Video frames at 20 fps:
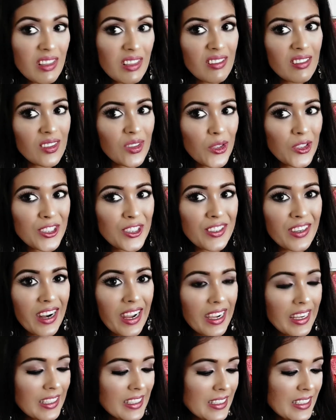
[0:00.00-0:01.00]

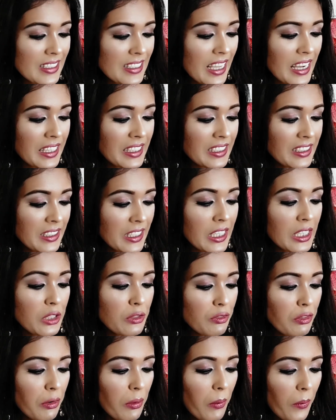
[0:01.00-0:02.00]
it's a treat
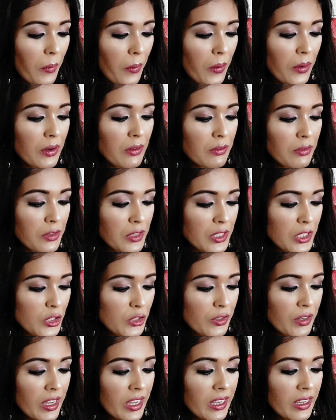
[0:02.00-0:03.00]
for all,
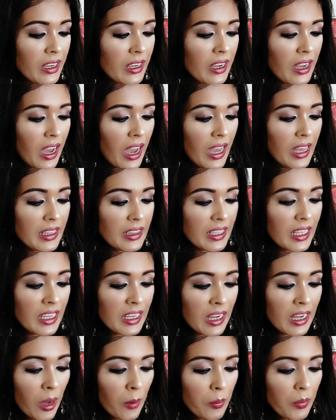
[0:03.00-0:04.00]
featuring a
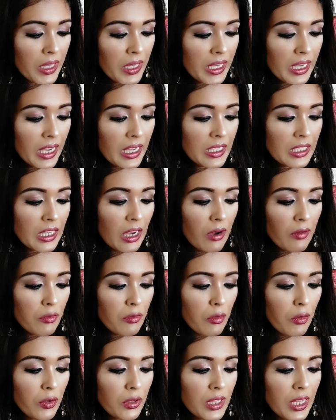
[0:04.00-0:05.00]
thin applicator
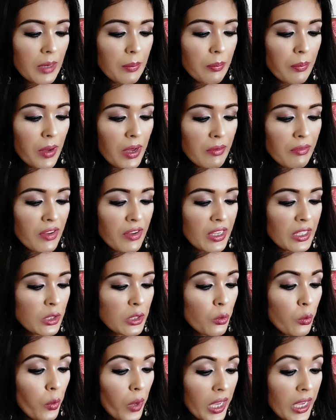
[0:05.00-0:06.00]
for the
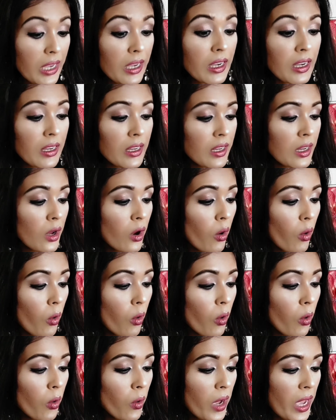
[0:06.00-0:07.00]
perfect wing
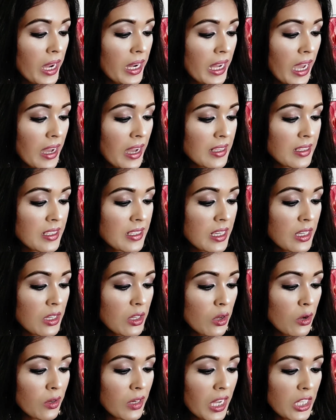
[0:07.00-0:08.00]
or enhancing
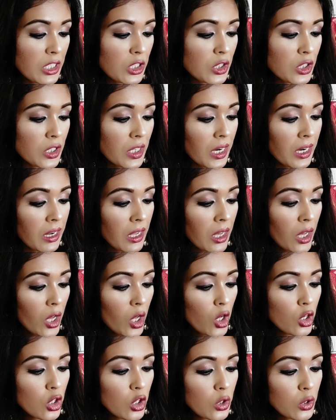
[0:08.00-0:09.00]
your natural
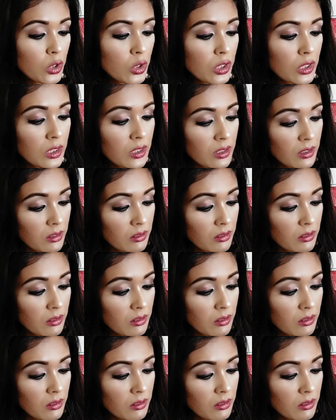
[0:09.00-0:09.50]
look